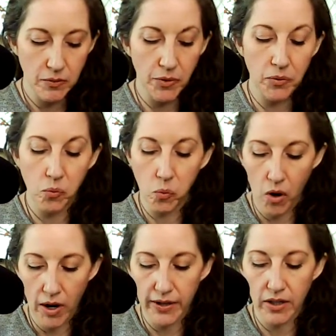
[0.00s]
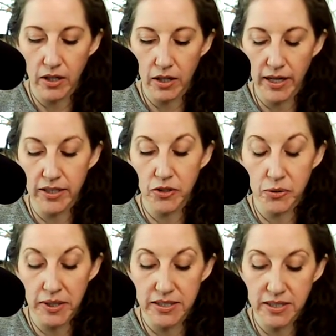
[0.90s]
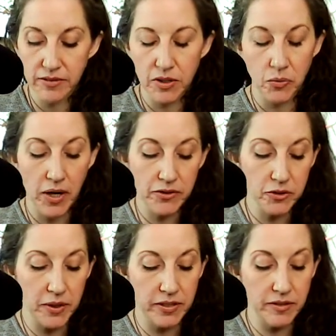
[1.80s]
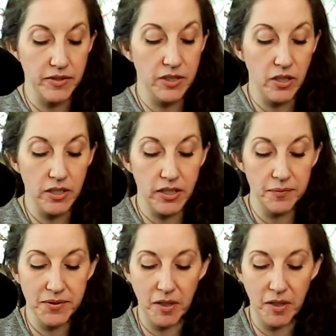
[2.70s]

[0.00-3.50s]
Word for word: with water and creativity. Wow, this creativity card keeps